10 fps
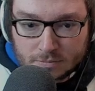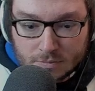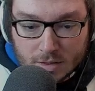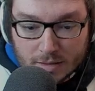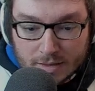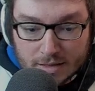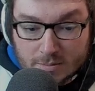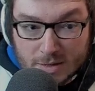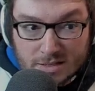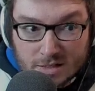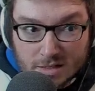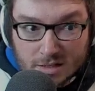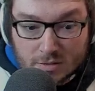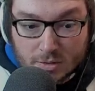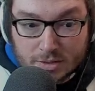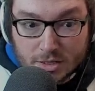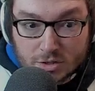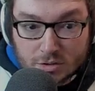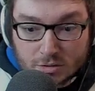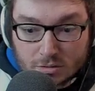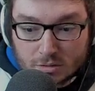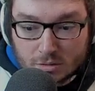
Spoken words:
and that is basically the rotation.